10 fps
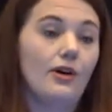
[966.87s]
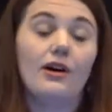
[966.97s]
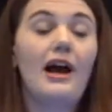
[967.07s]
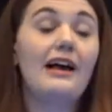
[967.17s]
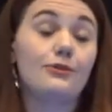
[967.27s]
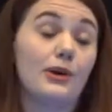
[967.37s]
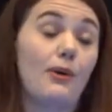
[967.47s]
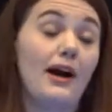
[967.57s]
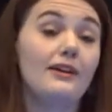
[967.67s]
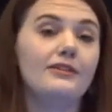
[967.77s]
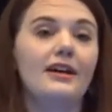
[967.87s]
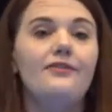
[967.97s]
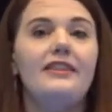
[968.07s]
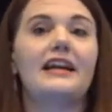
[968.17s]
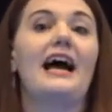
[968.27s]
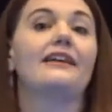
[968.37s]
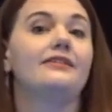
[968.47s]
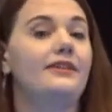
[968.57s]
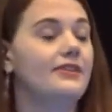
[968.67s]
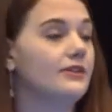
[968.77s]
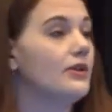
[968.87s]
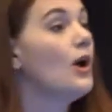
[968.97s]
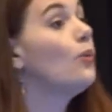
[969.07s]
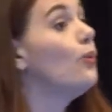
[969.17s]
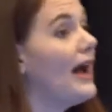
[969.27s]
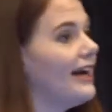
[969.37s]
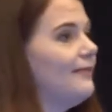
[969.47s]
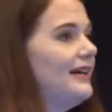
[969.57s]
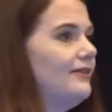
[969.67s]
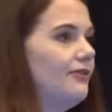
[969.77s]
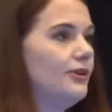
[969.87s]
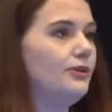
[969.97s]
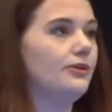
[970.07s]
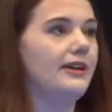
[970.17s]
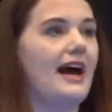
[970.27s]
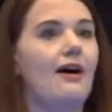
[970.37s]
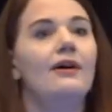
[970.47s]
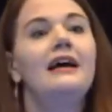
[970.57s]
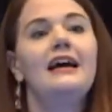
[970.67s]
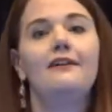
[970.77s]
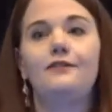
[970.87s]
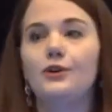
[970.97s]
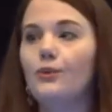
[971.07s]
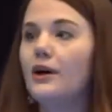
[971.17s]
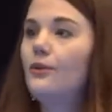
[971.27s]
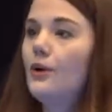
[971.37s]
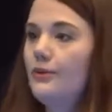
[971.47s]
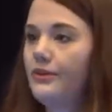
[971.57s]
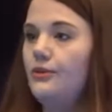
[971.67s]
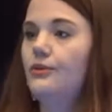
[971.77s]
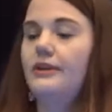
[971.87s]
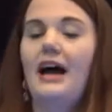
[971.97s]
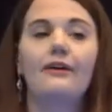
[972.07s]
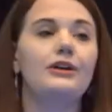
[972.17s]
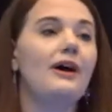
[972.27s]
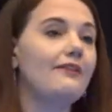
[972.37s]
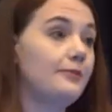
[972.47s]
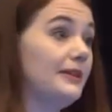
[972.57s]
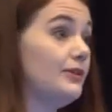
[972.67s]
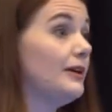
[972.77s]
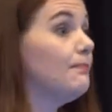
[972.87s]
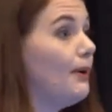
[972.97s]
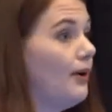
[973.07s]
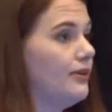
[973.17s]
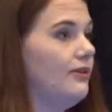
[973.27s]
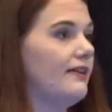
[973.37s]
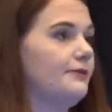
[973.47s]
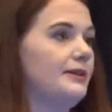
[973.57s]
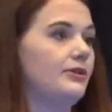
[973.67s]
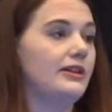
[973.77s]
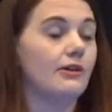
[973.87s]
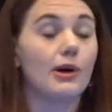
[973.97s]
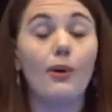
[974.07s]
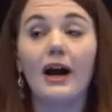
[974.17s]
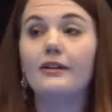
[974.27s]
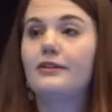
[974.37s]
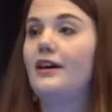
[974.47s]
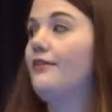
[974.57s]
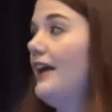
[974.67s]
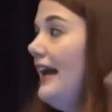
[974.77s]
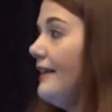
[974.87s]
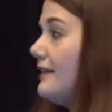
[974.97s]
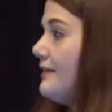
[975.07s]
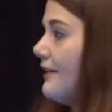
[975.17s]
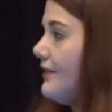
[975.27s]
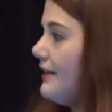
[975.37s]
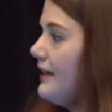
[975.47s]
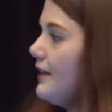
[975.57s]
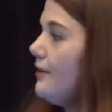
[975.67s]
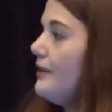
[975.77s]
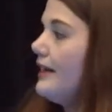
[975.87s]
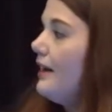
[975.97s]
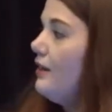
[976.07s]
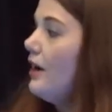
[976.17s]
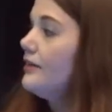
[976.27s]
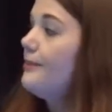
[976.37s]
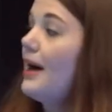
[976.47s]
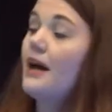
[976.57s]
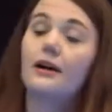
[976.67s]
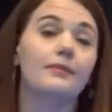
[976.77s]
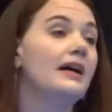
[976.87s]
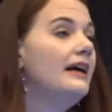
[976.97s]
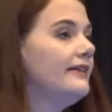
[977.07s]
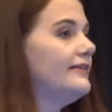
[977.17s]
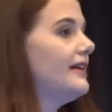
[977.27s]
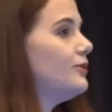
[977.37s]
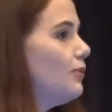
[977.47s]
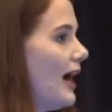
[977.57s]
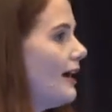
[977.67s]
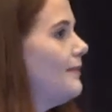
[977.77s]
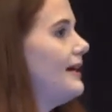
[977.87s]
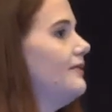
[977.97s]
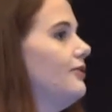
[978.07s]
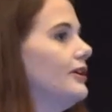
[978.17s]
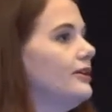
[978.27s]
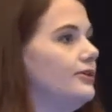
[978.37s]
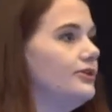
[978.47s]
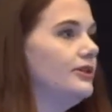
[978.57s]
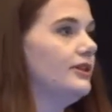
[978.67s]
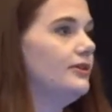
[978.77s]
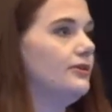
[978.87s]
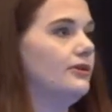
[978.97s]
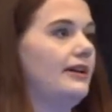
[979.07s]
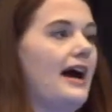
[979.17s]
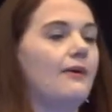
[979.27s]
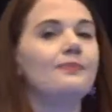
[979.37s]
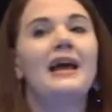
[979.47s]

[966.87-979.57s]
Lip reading: or has required stuff, and then it has stuff that's recommended for Google Now. If you want to work with Google Now, you have to be doing both. You have to be doing the required stuff and the stuff that they note, like along the bottom, that says recommended for inclusion in Google Now.